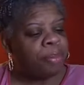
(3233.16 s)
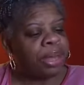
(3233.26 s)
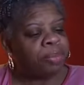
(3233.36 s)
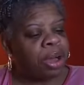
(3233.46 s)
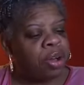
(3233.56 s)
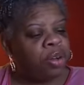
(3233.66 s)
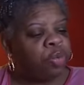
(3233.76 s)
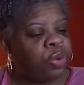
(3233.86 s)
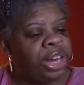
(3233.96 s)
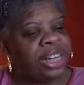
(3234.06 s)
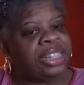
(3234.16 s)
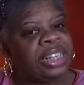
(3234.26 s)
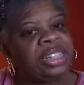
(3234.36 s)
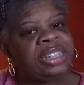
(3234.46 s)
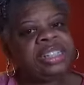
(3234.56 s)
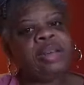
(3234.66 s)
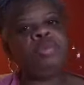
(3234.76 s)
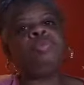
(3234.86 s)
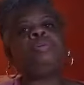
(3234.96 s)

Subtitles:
Okay, so how do I make my own?